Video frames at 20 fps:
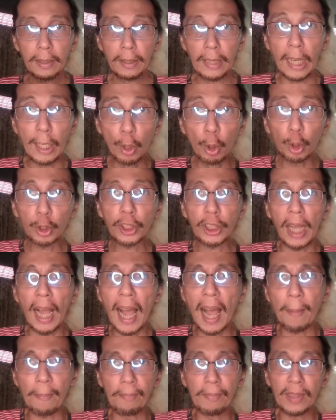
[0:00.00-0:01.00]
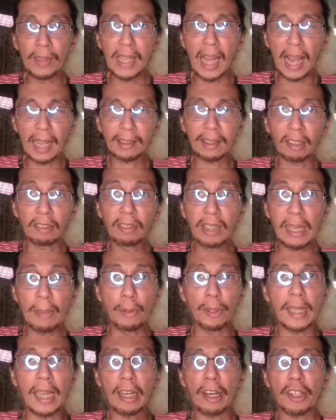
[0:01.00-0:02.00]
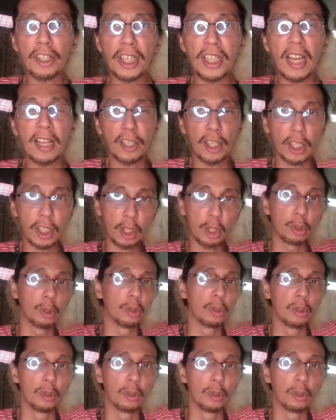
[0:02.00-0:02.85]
na-use up lahat ng demon energy niya just to